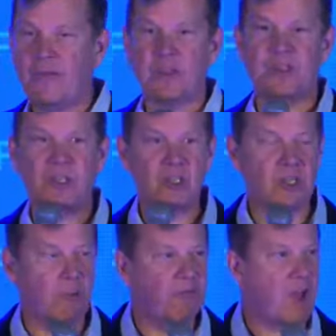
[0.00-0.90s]
this
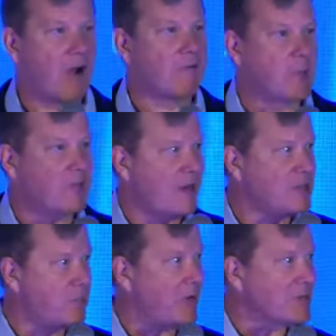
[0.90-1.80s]
system of government that
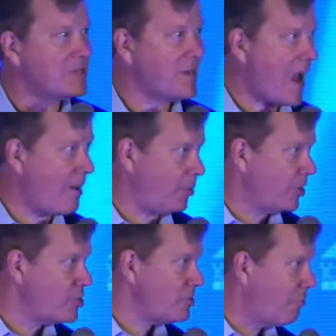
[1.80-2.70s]
has been
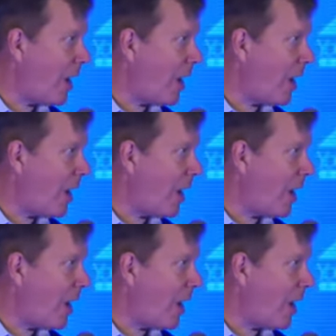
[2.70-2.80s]
established